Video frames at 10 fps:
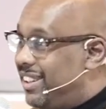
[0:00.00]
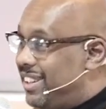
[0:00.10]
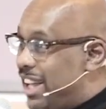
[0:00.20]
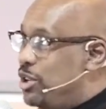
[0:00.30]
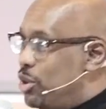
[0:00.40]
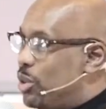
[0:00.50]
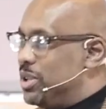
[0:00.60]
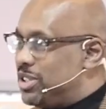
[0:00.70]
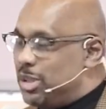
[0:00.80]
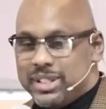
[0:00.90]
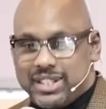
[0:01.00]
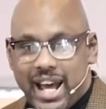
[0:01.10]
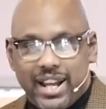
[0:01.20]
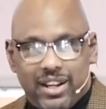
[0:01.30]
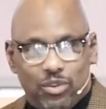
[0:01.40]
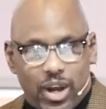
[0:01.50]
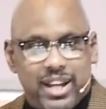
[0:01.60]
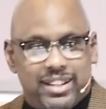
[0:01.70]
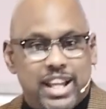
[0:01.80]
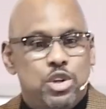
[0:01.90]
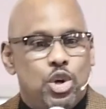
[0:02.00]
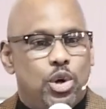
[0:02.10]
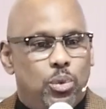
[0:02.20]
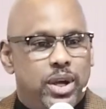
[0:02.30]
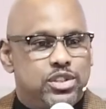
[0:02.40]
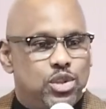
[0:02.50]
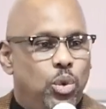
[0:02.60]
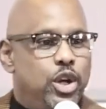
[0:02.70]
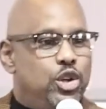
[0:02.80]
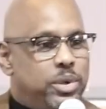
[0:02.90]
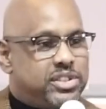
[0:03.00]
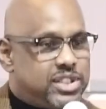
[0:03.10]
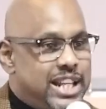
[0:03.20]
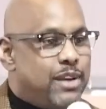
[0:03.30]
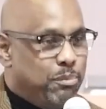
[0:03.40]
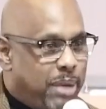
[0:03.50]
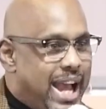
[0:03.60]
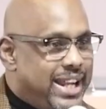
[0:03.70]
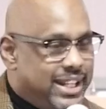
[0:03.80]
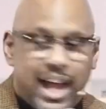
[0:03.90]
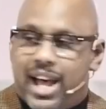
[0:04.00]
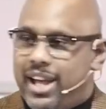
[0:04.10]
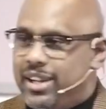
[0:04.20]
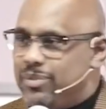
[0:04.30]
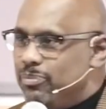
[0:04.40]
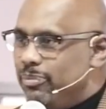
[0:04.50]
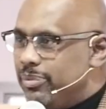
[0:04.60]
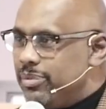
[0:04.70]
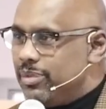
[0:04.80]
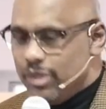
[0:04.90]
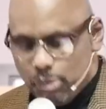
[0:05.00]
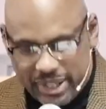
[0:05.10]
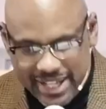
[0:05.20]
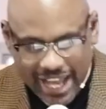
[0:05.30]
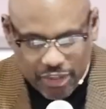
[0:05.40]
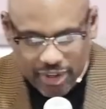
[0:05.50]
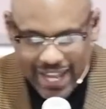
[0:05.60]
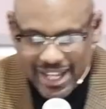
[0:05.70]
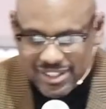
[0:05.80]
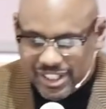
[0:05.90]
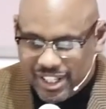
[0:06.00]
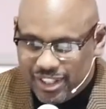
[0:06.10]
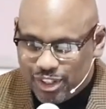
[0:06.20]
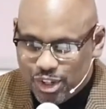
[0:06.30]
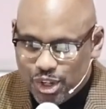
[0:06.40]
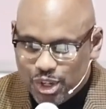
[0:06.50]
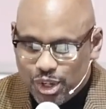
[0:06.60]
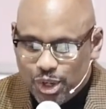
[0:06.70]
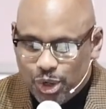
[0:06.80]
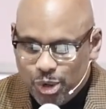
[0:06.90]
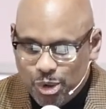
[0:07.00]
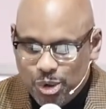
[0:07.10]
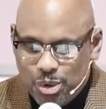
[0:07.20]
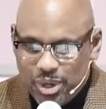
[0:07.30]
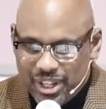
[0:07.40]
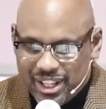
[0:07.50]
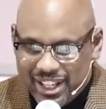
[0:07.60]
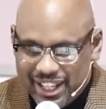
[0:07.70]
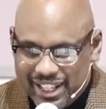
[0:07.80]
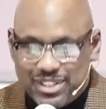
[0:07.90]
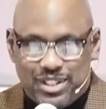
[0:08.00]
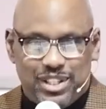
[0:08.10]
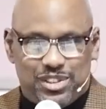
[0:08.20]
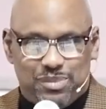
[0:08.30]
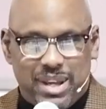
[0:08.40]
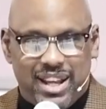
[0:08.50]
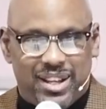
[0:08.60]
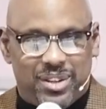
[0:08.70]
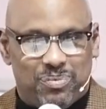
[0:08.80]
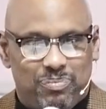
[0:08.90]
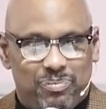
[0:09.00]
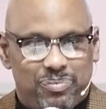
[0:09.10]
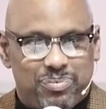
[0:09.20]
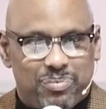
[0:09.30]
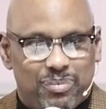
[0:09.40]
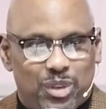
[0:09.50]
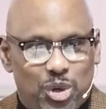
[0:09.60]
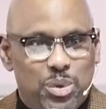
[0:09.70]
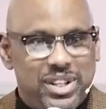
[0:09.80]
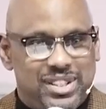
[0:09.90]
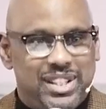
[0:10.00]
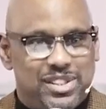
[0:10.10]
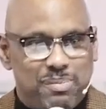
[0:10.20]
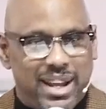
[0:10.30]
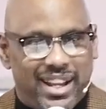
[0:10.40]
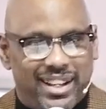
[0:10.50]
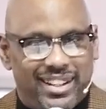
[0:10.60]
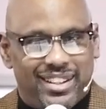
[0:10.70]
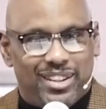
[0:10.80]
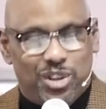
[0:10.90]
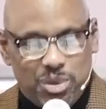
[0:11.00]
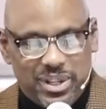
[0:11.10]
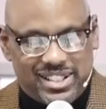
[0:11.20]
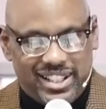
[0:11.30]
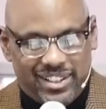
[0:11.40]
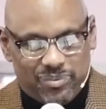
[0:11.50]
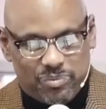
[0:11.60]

They knew it was the Messiah, right? They knew it was the one who was sent by God. But now they're asking, who is this man? Who is this man? Who is he?